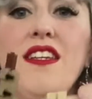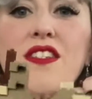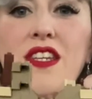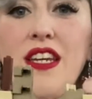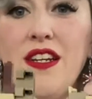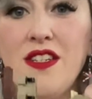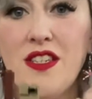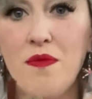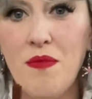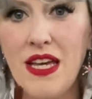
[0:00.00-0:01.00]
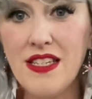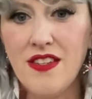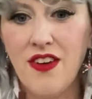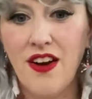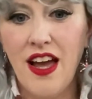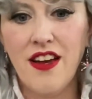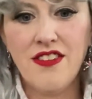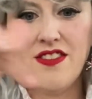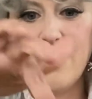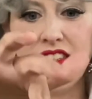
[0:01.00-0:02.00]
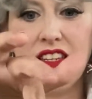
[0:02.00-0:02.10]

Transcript: So here's the base of our house.